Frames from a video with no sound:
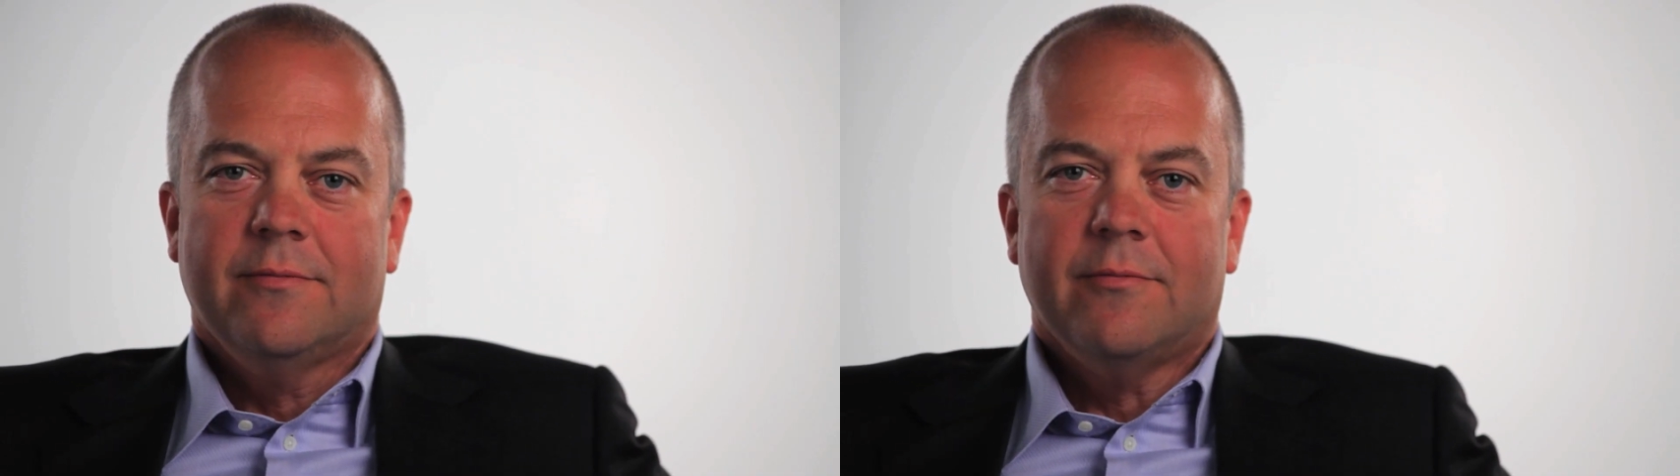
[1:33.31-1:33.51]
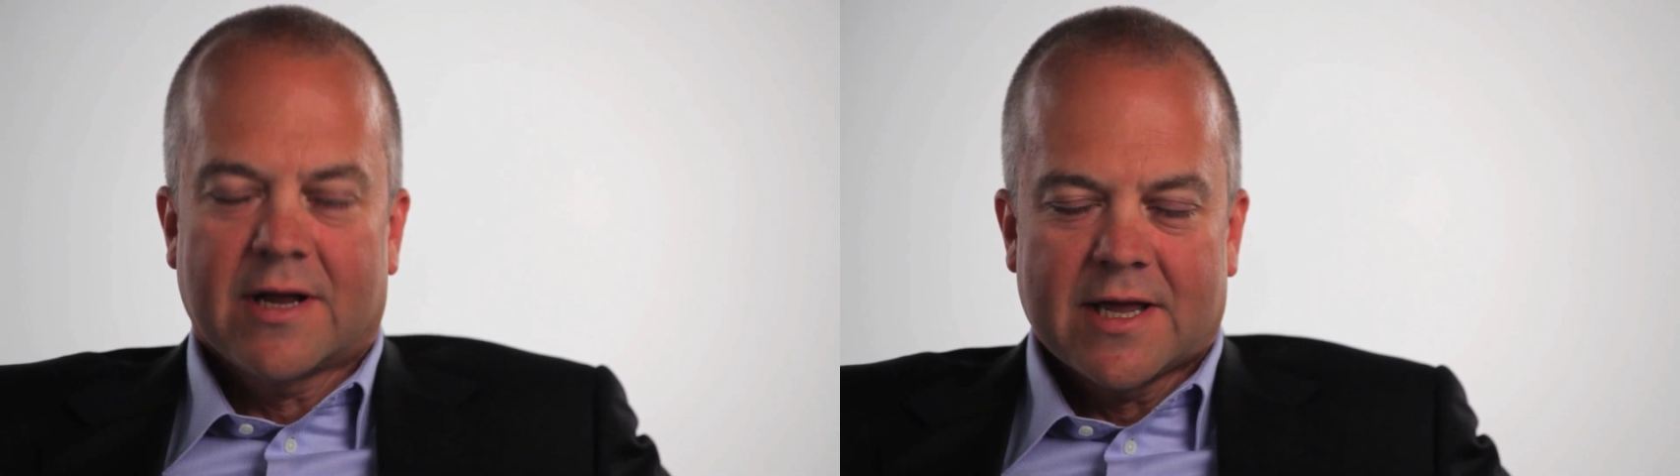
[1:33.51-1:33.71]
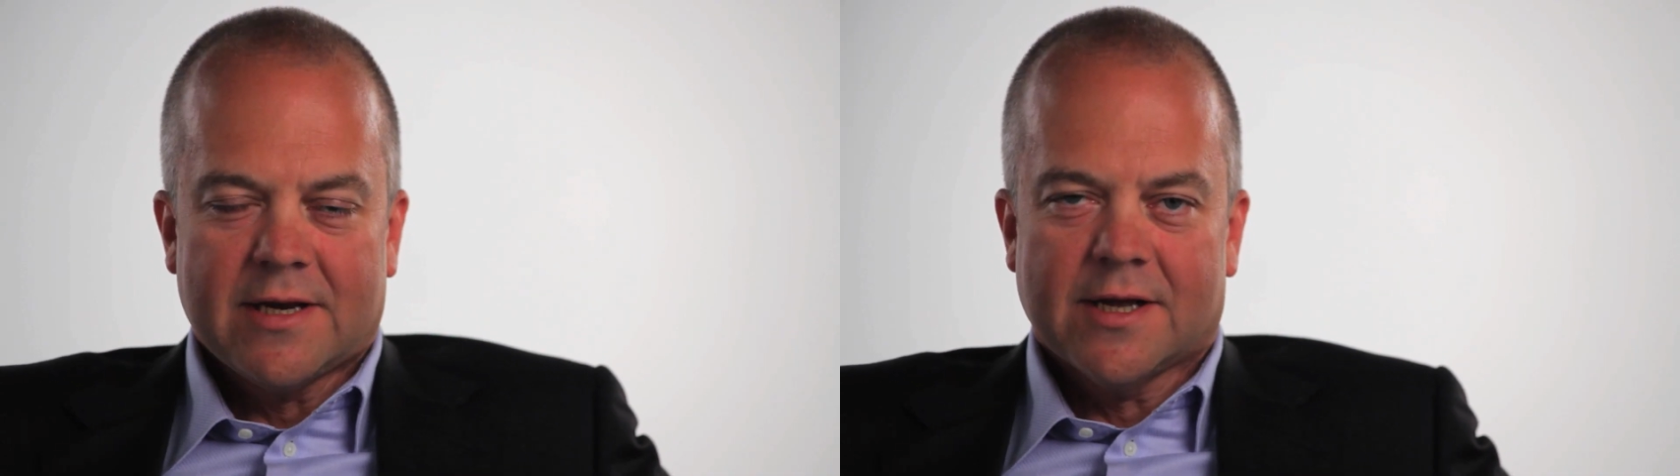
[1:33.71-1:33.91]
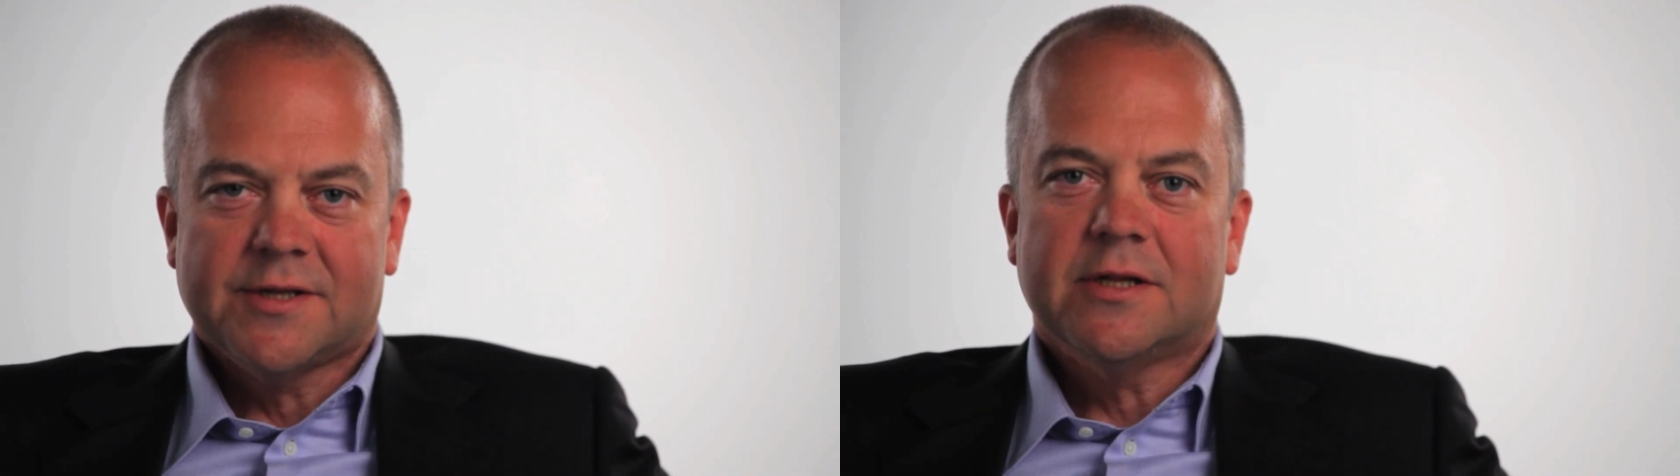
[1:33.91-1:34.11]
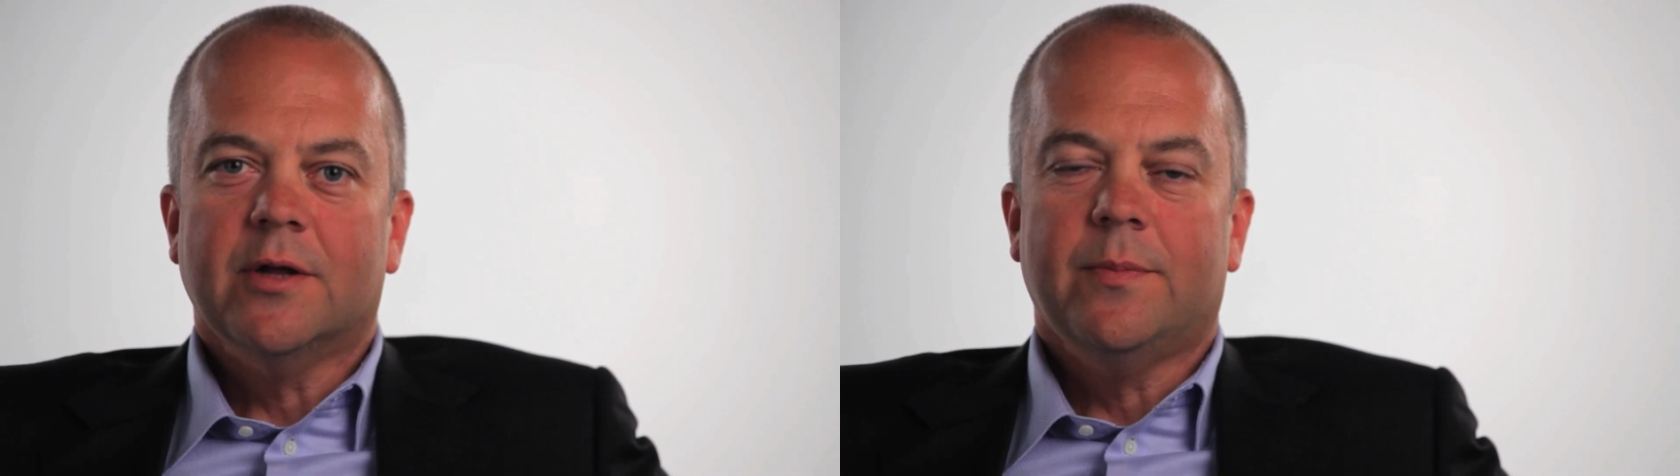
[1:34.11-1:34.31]

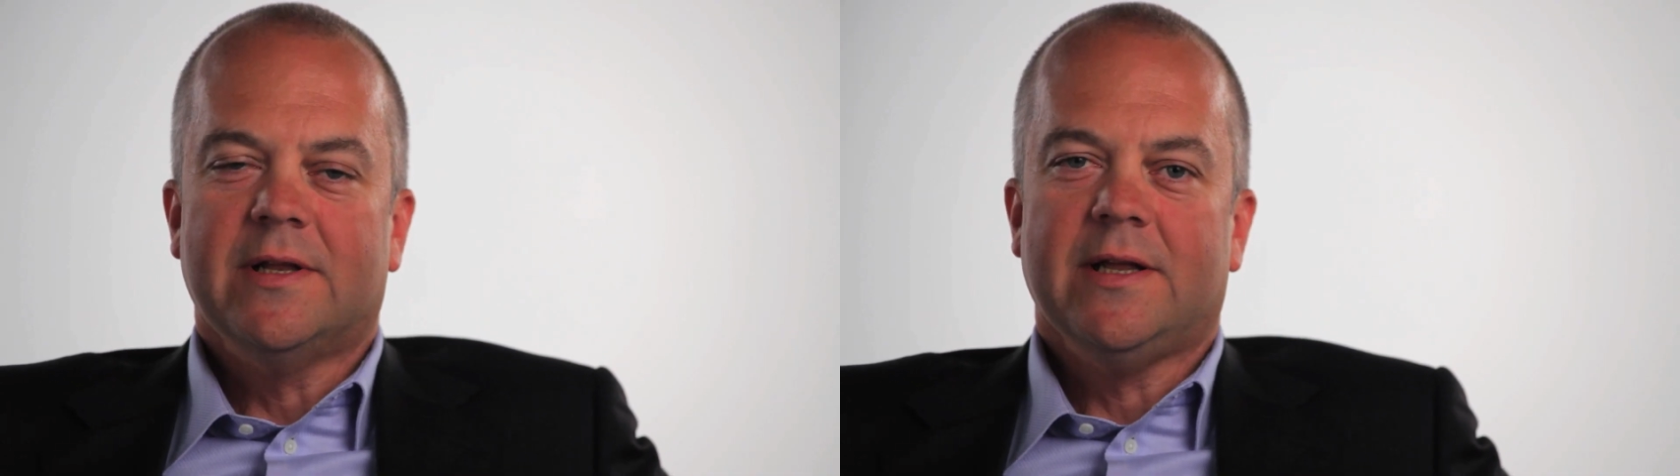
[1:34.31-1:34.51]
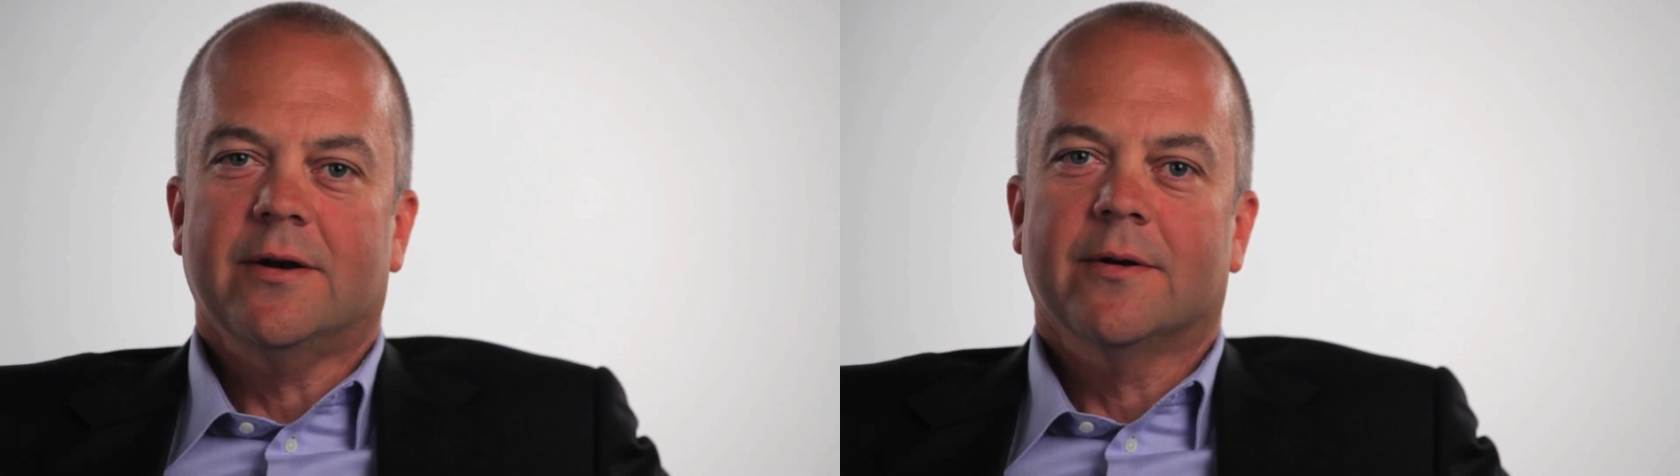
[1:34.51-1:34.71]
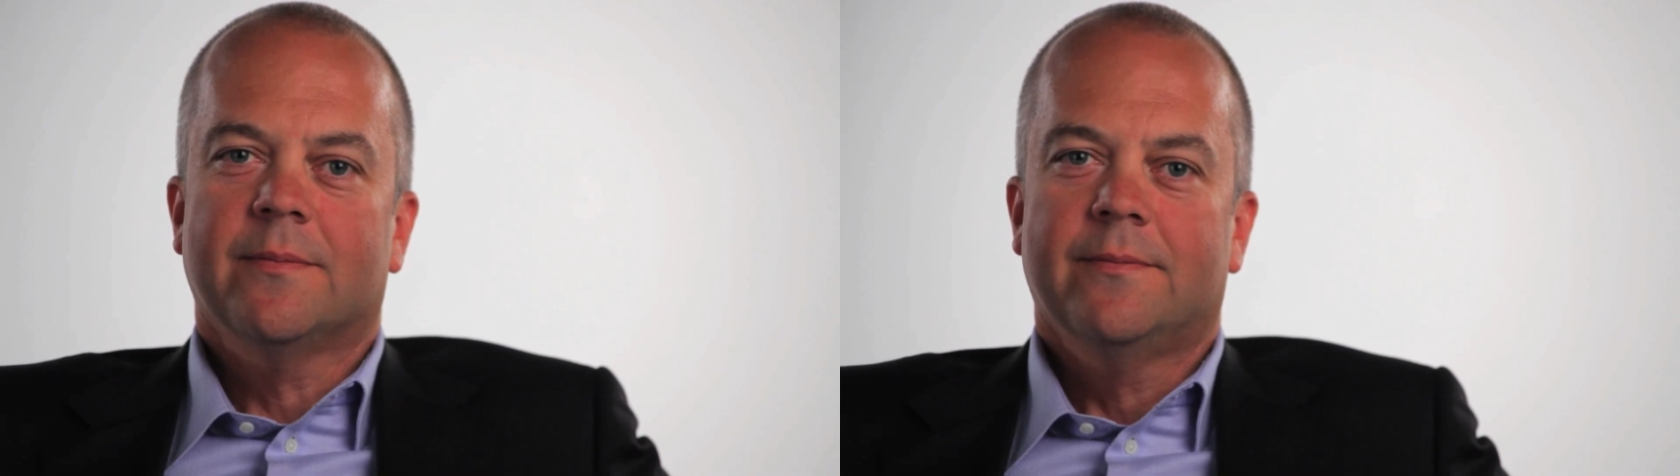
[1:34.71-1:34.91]
recognized global leader.